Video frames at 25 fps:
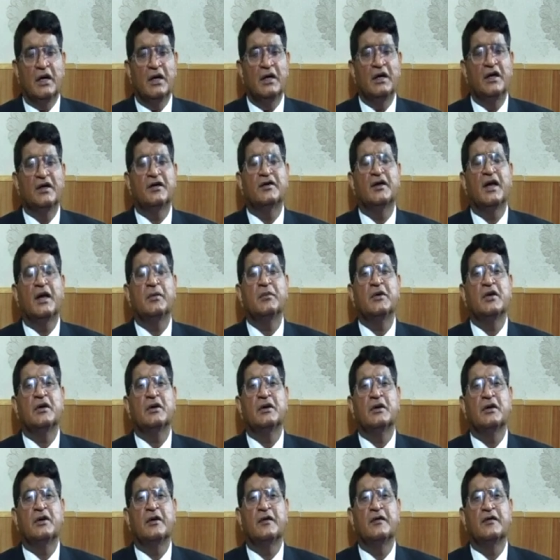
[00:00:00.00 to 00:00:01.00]
In Islamic
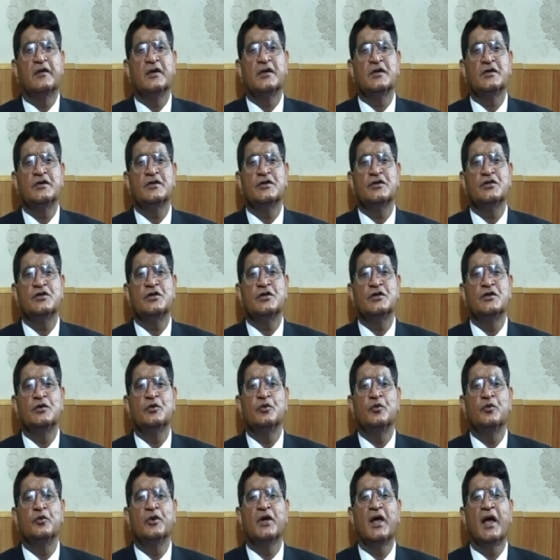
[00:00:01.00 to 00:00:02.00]
Research Institute,
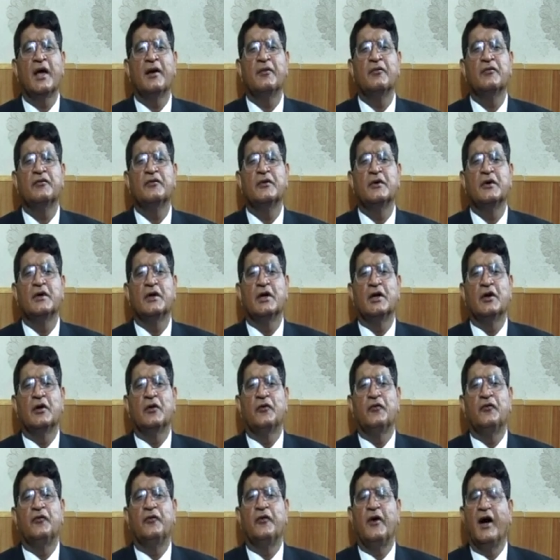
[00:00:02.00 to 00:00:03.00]
we have
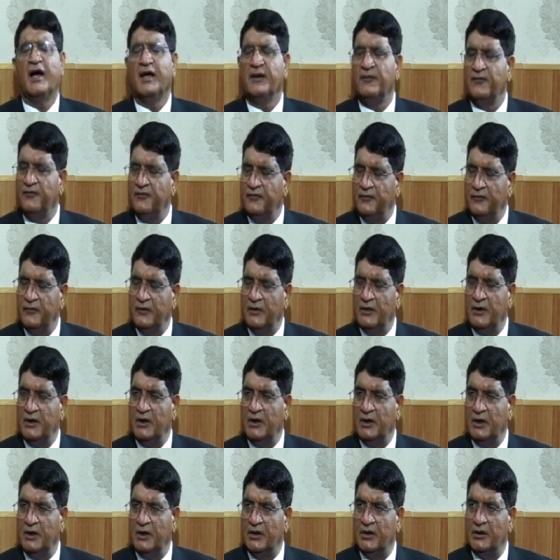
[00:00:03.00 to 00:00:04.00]
5
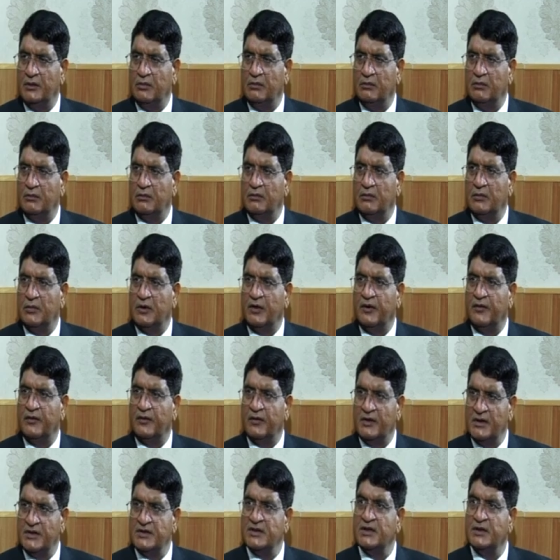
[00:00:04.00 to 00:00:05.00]

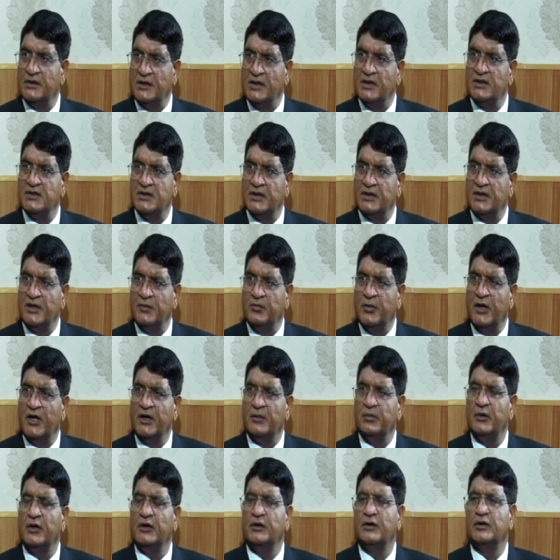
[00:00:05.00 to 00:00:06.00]
research and teaching
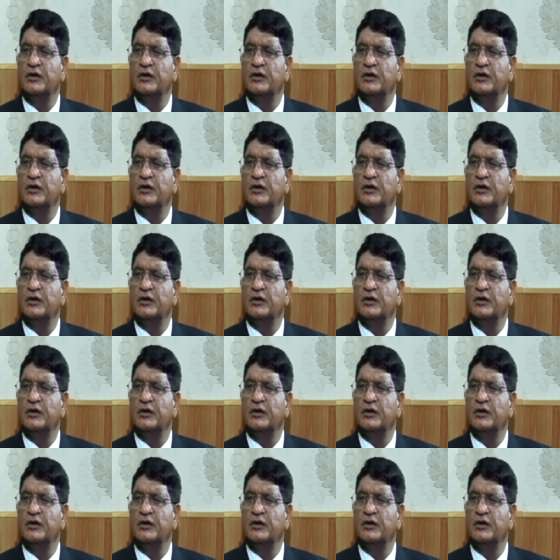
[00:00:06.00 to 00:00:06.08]
department,